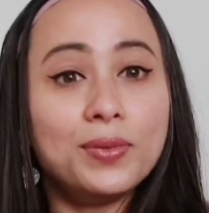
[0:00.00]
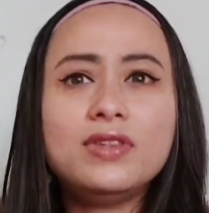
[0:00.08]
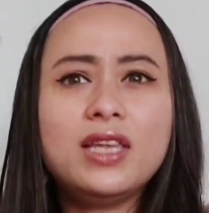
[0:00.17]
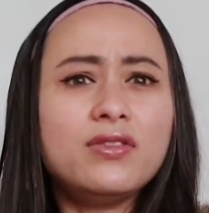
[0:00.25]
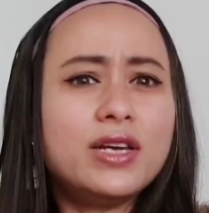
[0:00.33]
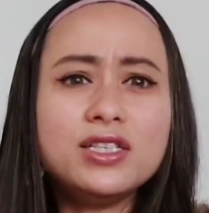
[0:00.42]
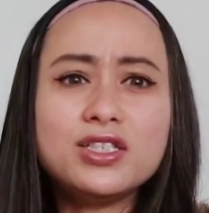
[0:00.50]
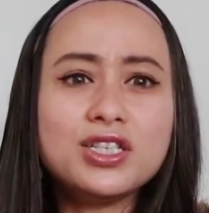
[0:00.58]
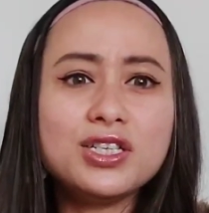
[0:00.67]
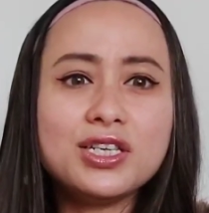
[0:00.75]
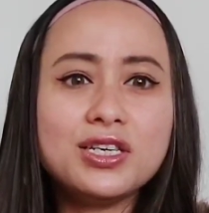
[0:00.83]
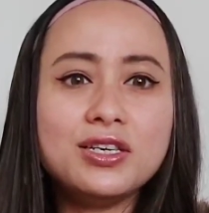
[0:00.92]
They range
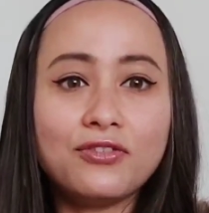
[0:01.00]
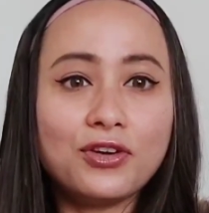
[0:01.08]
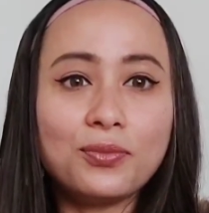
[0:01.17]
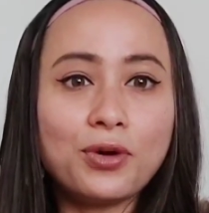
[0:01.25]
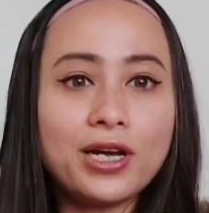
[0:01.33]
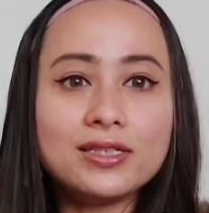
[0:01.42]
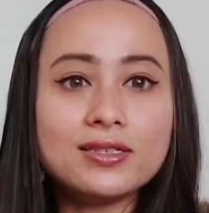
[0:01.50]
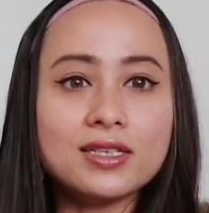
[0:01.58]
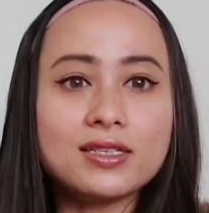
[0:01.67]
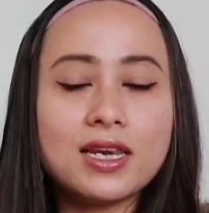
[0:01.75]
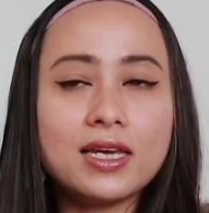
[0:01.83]
in different prices.